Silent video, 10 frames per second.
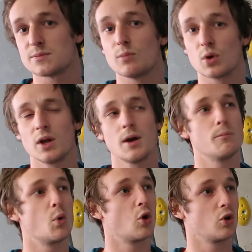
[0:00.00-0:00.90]
is
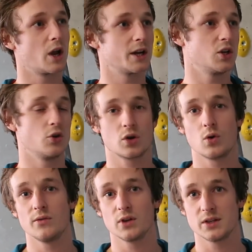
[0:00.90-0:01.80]
more like your
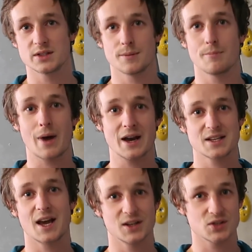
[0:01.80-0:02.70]
equivalent to max
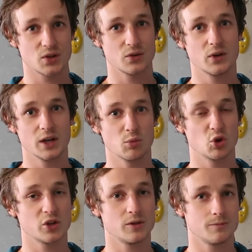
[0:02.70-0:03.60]
hangs on a fingerboard.